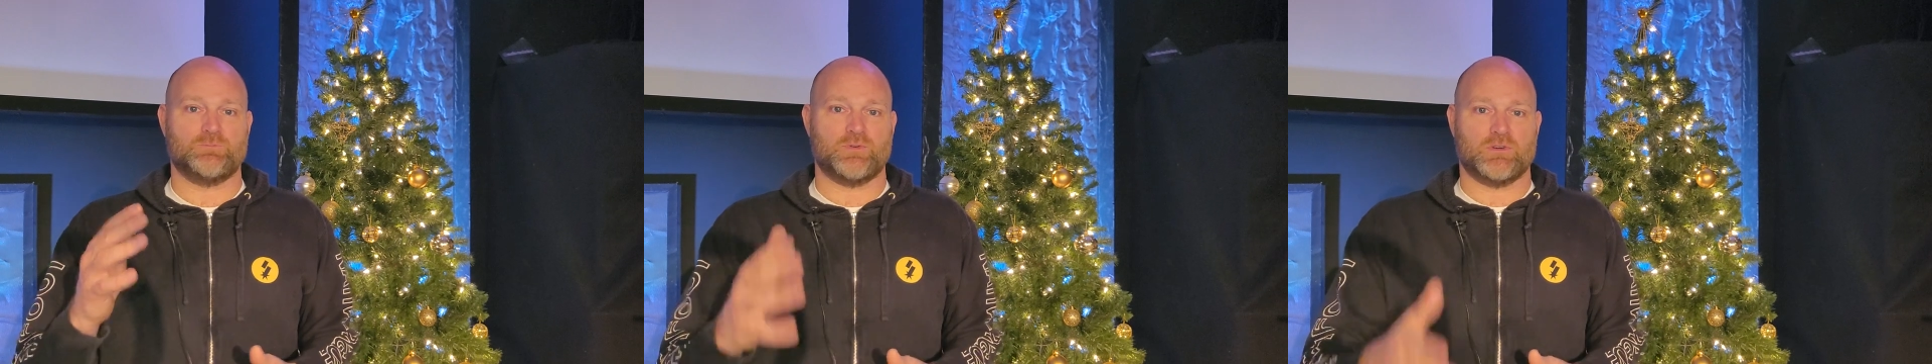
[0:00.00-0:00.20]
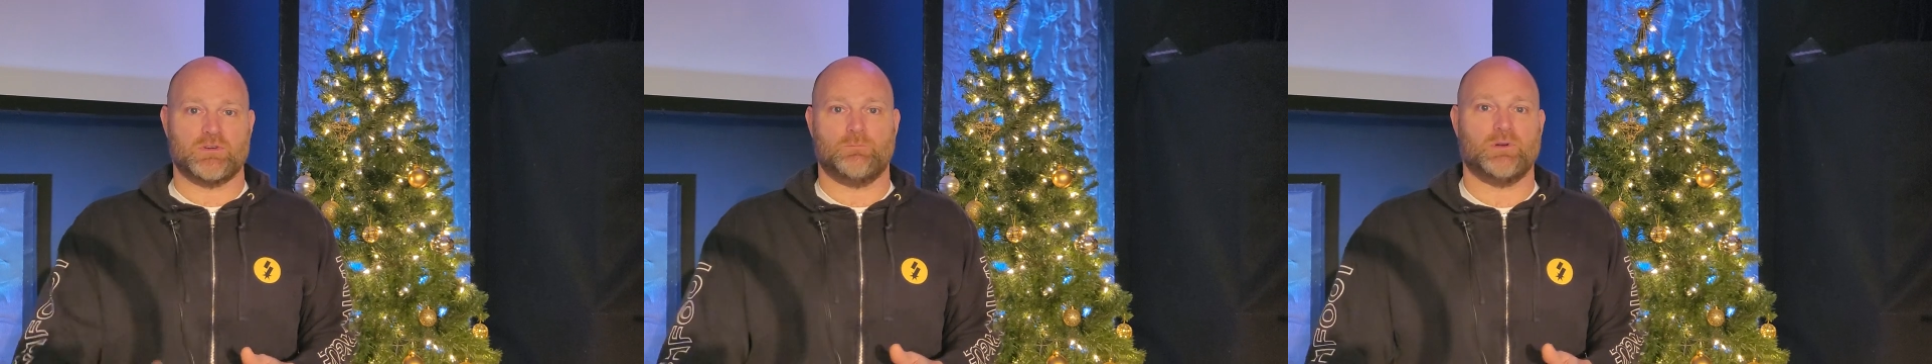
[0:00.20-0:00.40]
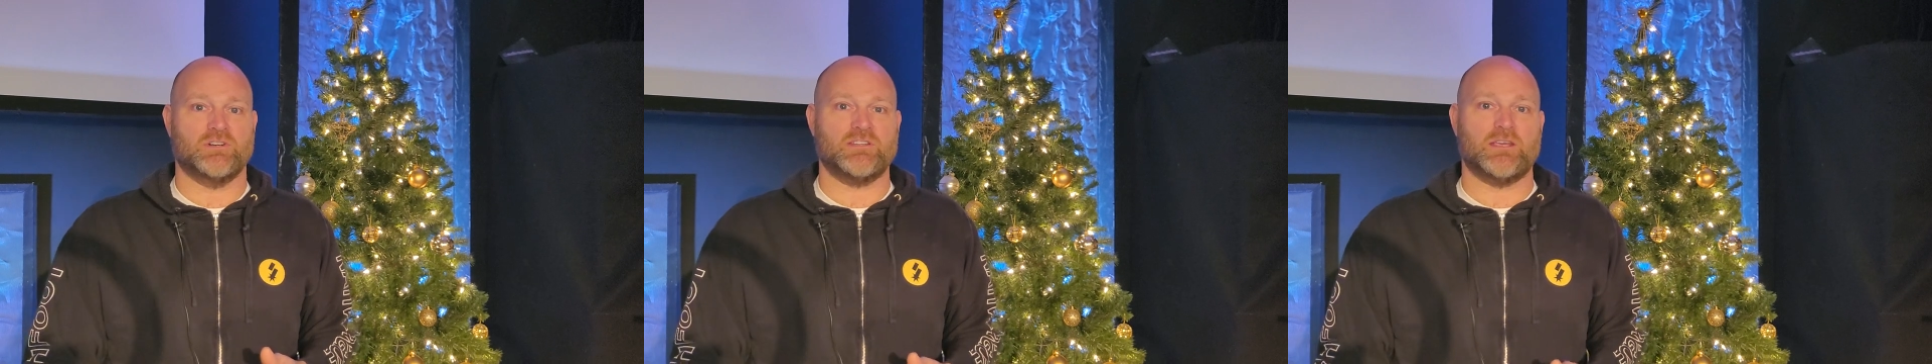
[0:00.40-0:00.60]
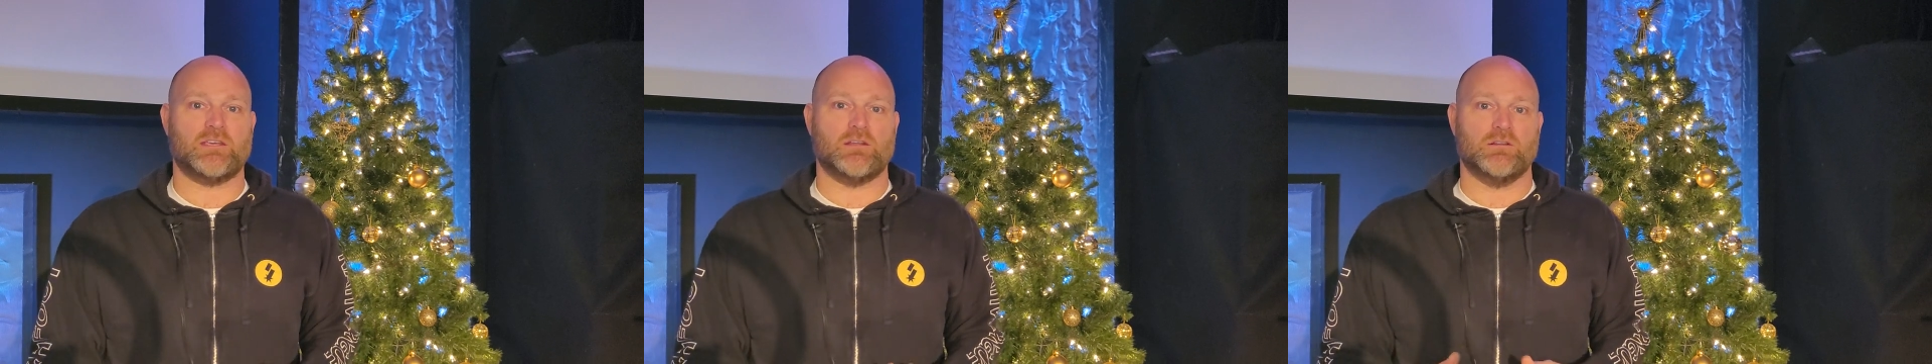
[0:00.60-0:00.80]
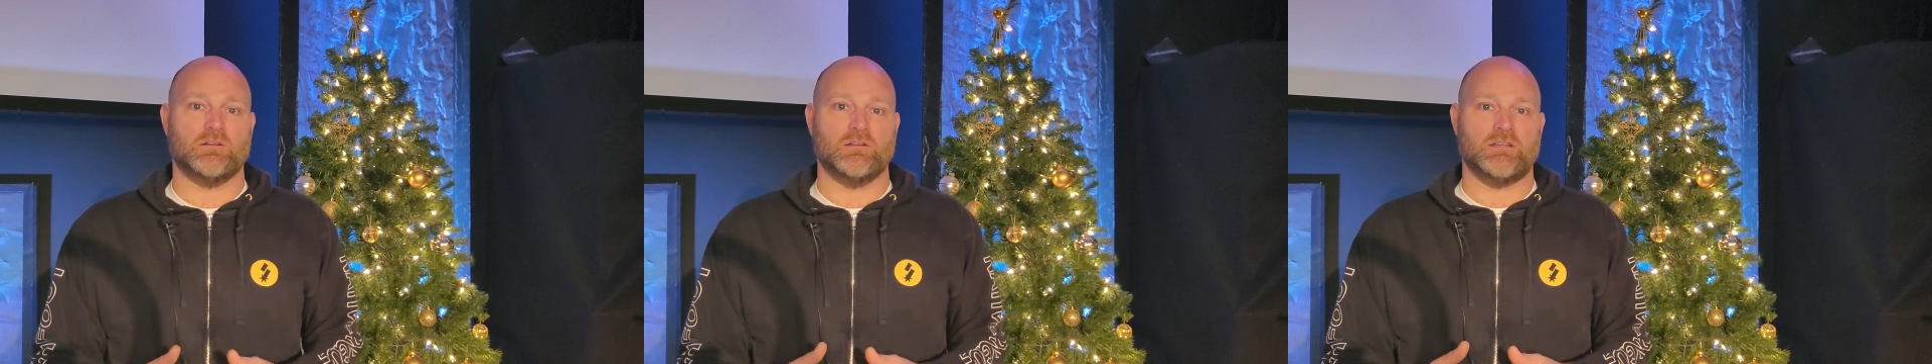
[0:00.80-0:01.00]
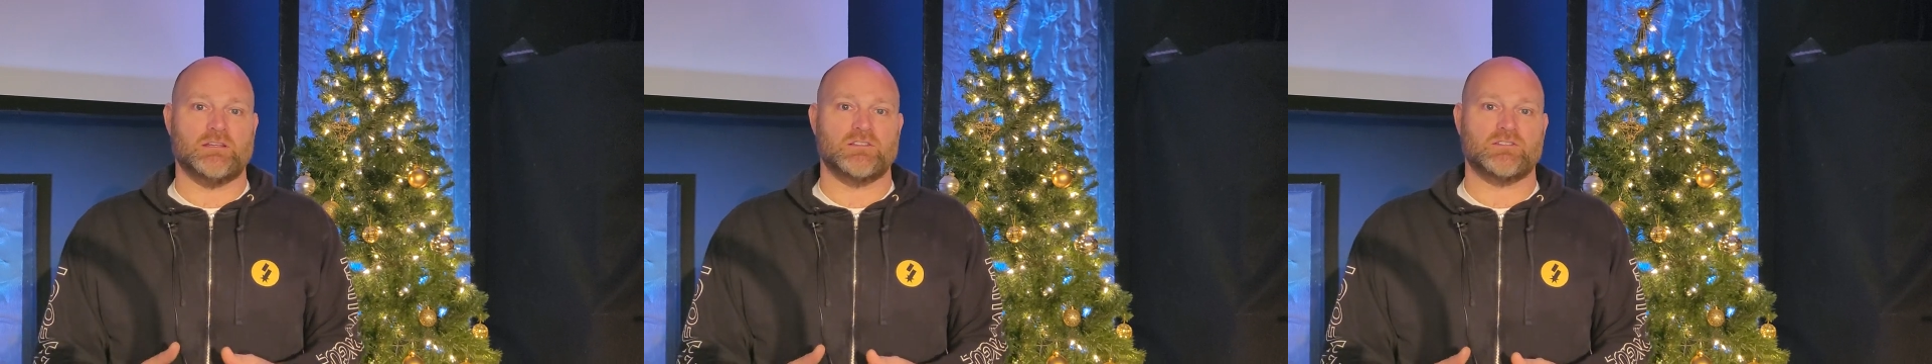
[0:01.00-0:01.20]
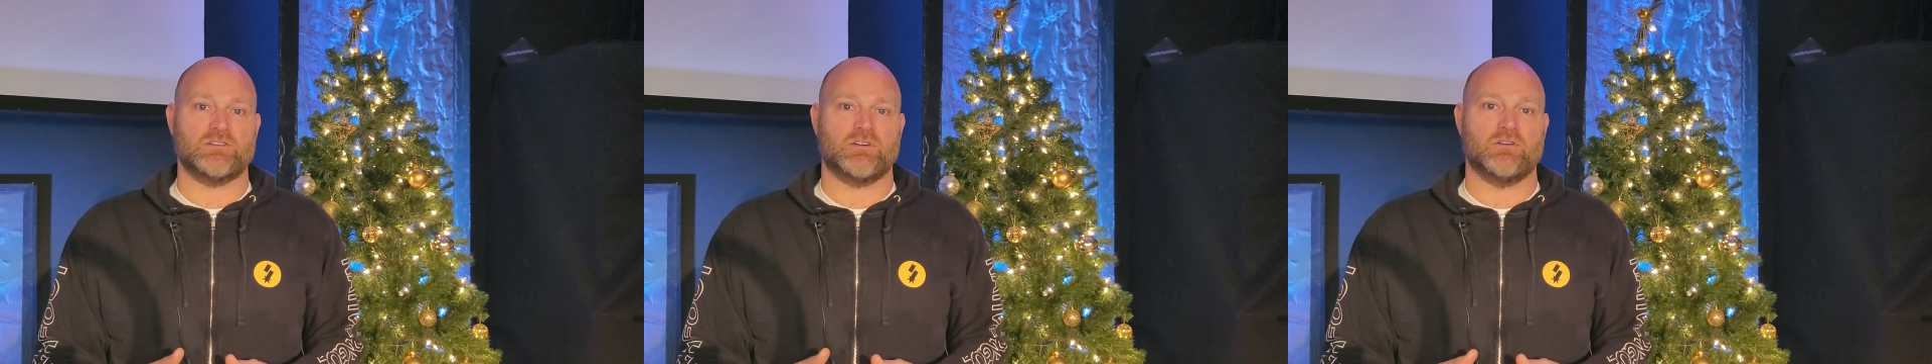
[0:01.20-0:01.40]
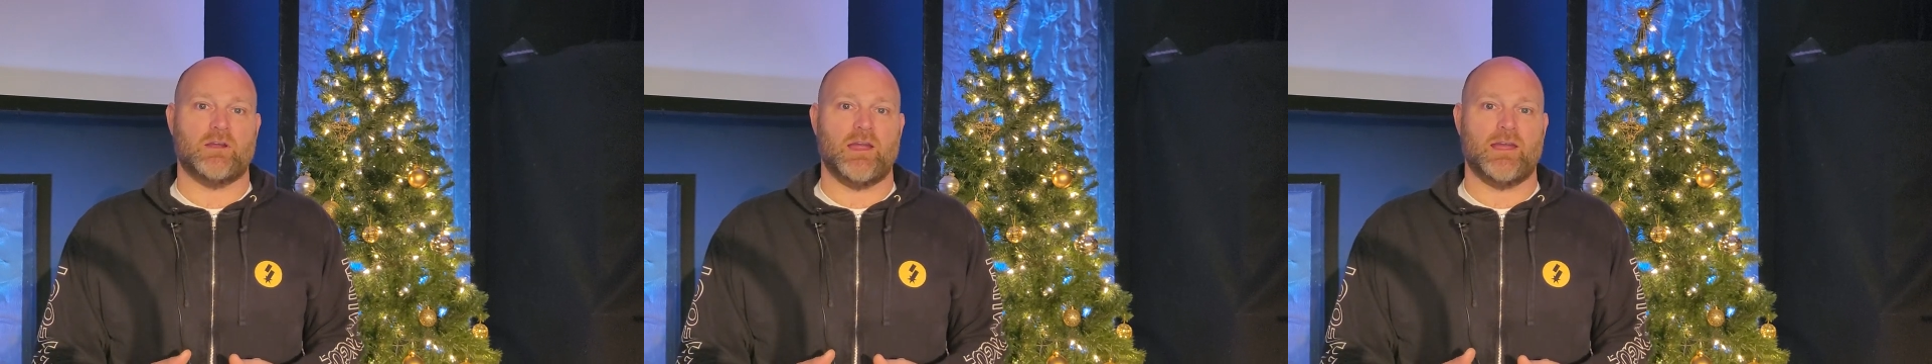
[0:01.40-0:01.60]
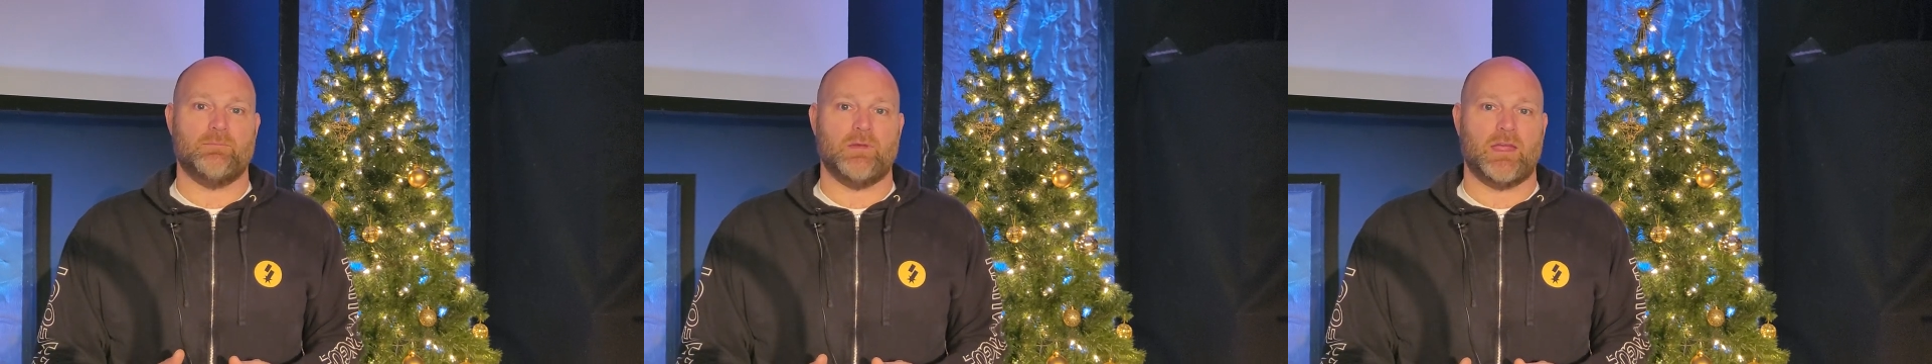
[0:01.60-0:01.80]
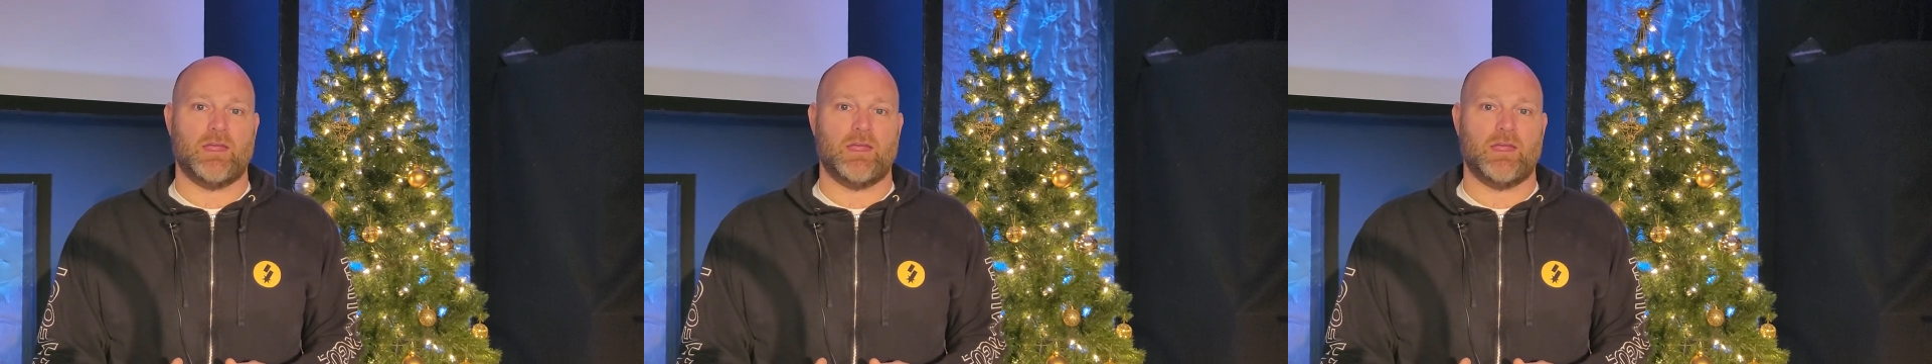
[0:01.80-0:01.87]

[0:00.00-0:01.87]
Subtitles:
particularly Instagram